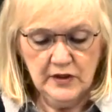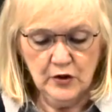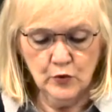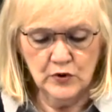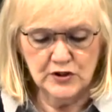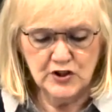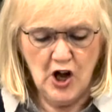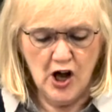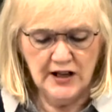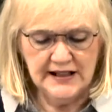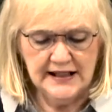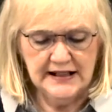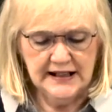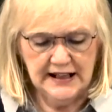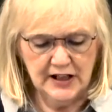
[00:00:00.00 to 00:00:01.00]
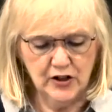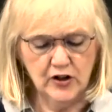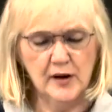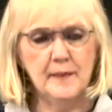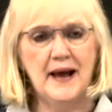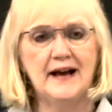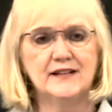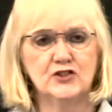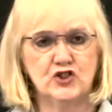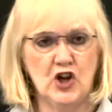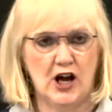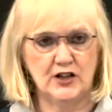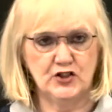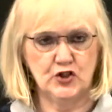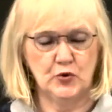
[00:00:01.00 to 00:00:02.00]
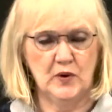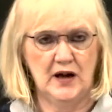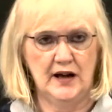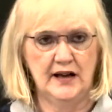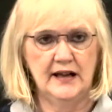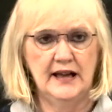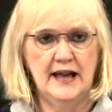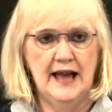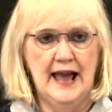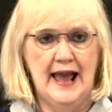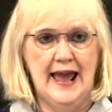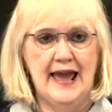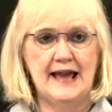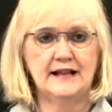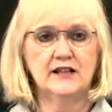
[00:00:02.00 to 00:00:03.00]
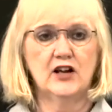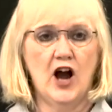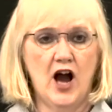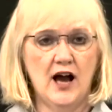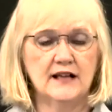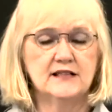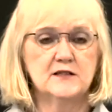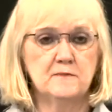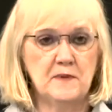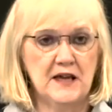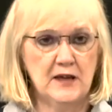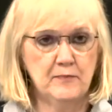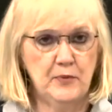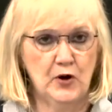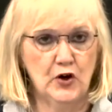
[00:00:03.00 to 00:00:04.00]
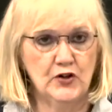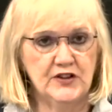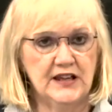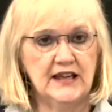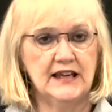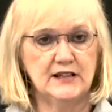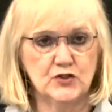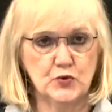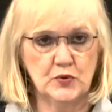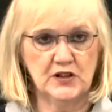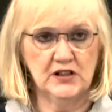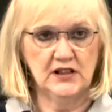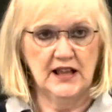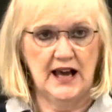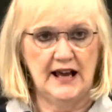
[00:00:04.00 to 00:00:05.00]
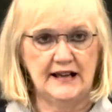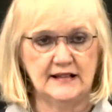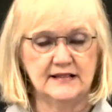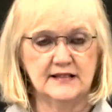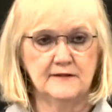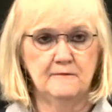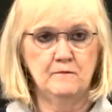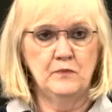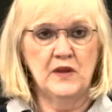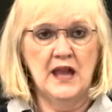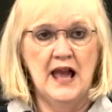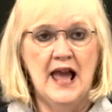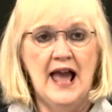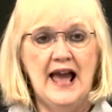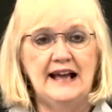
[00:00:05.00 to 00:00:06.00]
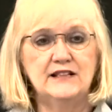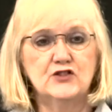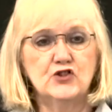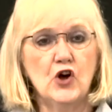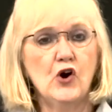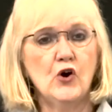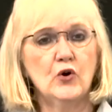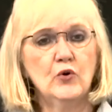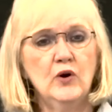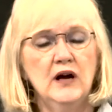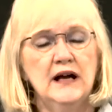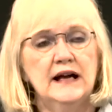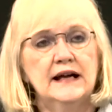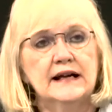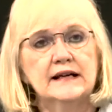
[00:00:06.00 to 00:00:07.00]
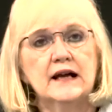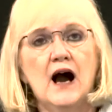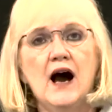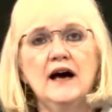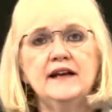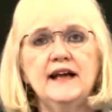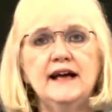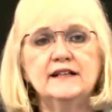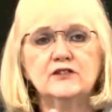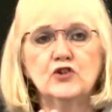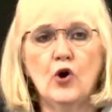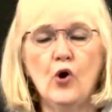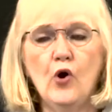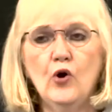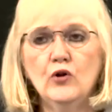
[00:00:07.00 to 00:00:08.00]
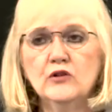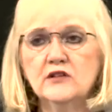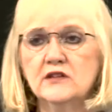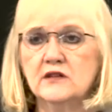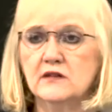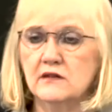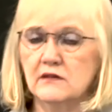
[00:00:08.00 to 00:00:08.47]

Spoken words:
we're talking here about Joshua and God's people, the Israelites. And so, God had told